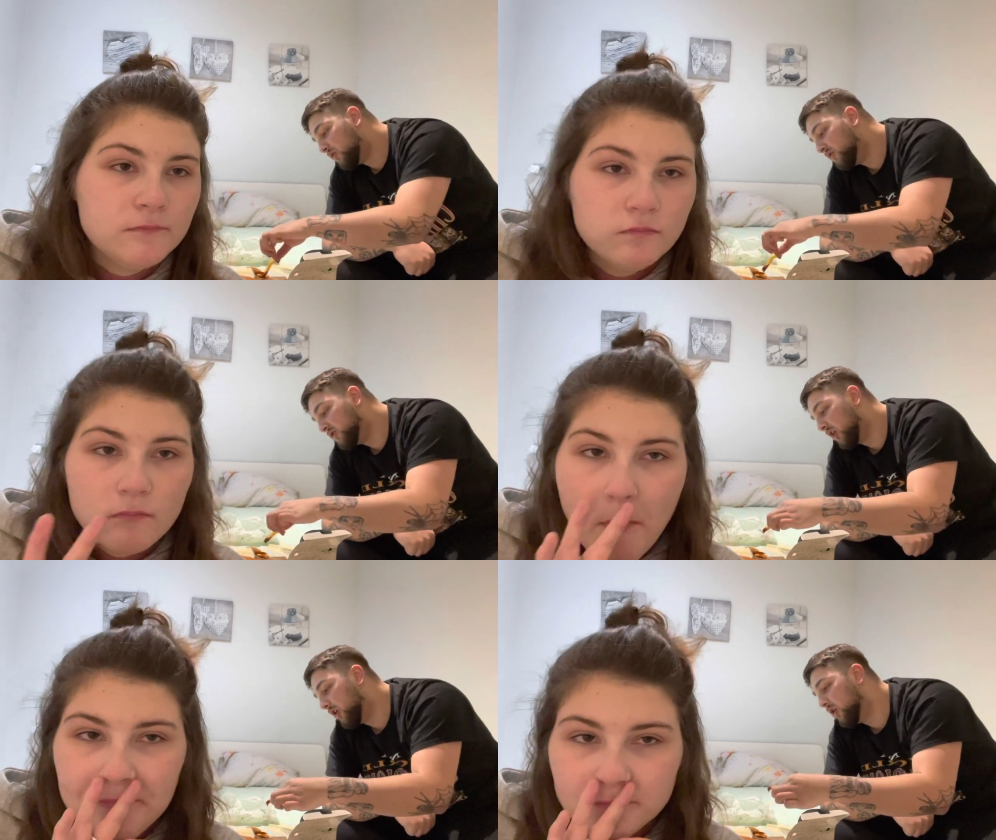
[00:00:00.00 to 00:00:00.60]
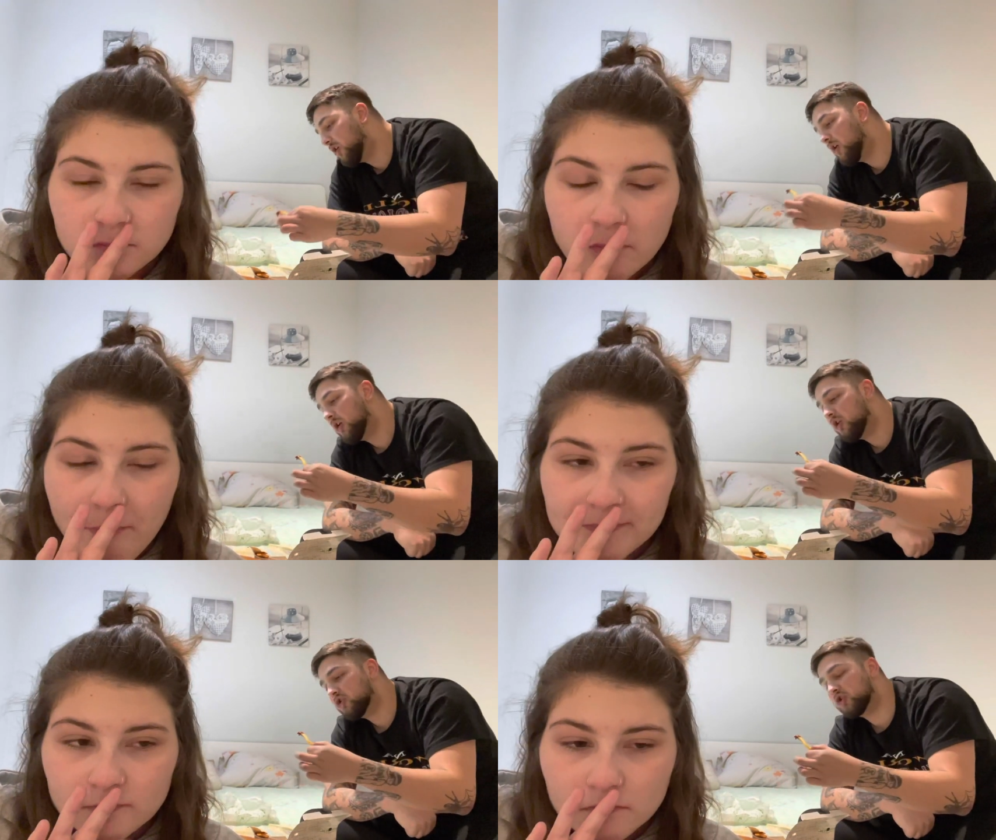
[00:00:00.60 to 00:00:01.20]
Speaker 1: So
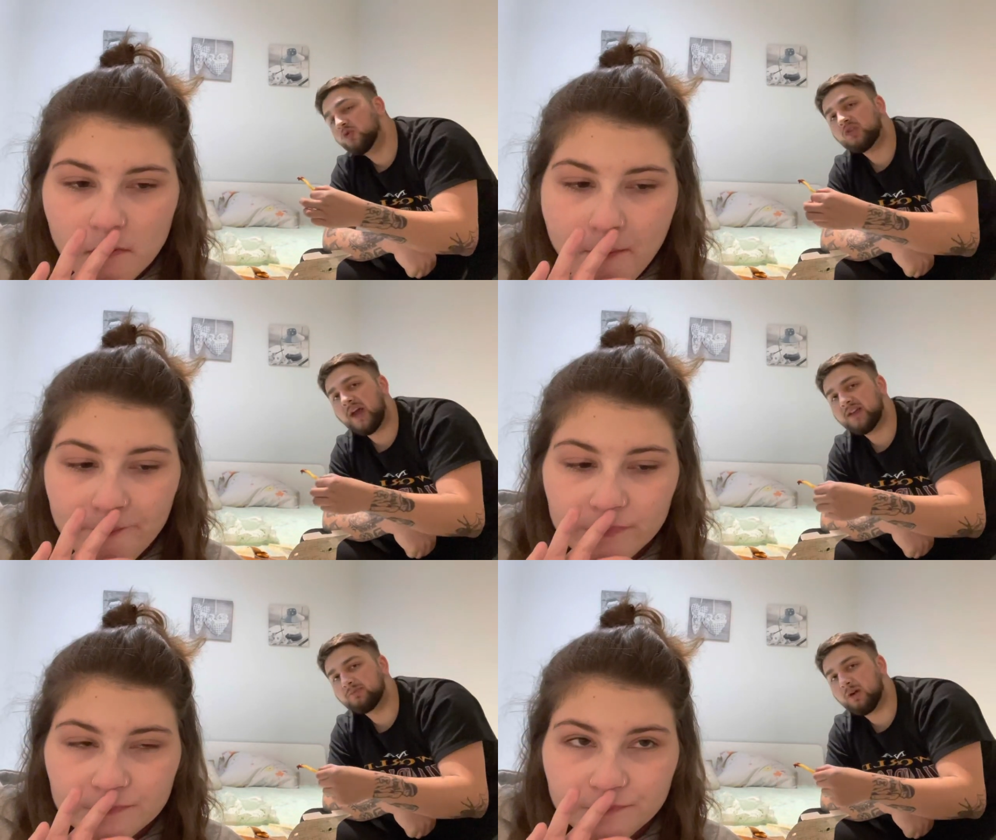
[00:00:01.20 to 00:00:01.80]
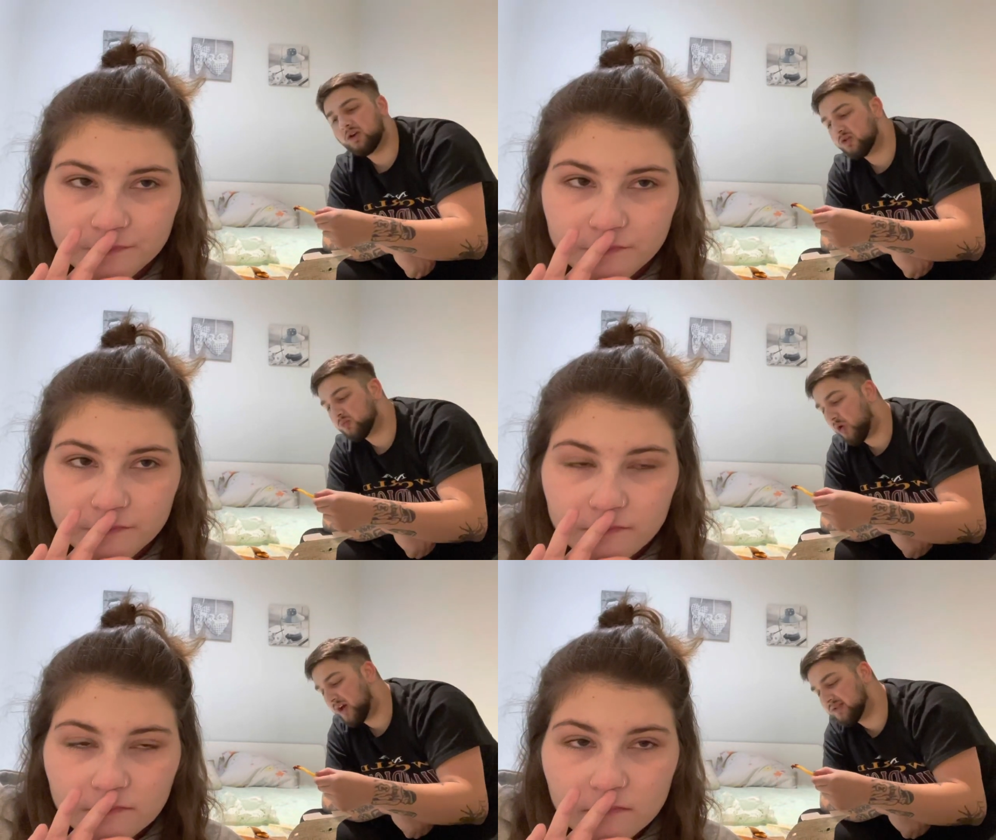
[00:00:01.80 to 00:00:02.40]
choose your Hesburgers
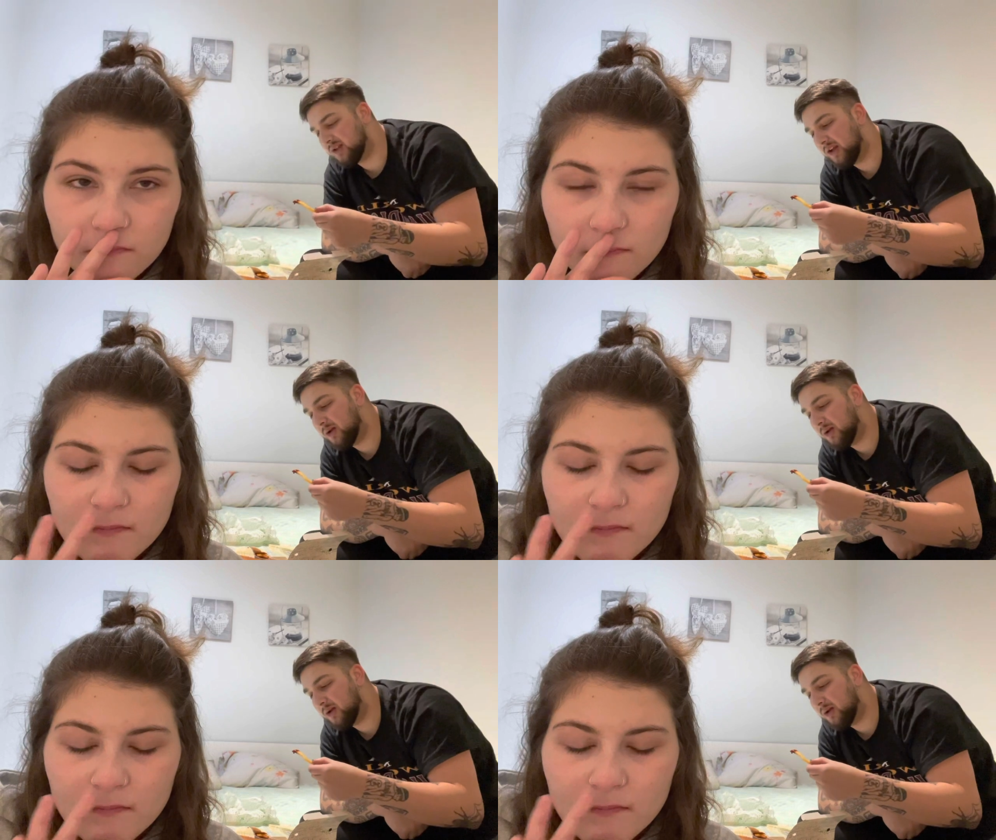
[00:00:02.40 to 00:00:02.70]
wisely,